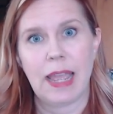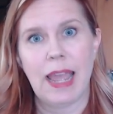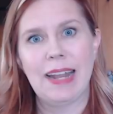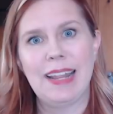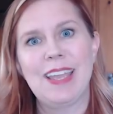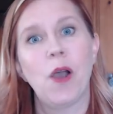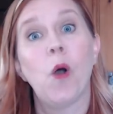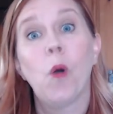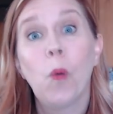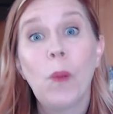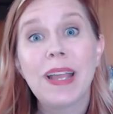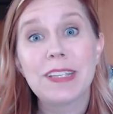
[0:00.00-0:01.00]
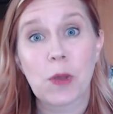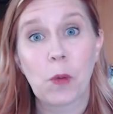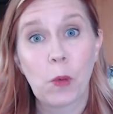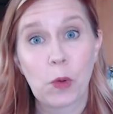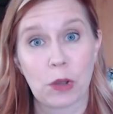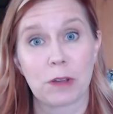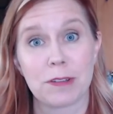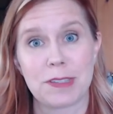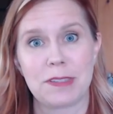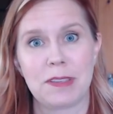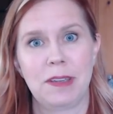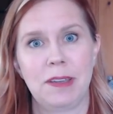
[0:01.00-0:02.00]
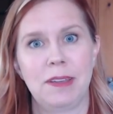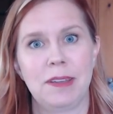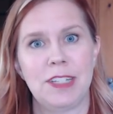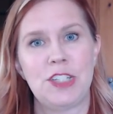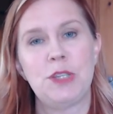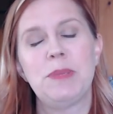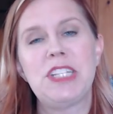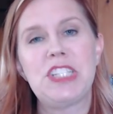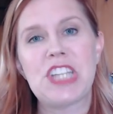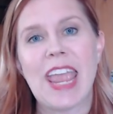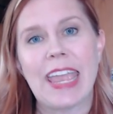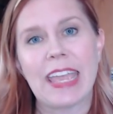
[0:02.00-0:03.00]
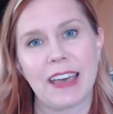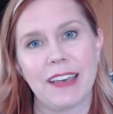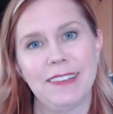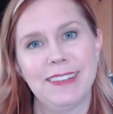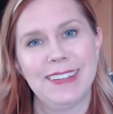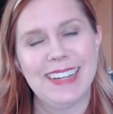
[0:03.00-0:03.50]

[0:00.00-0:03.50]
And he always orders chimichanga.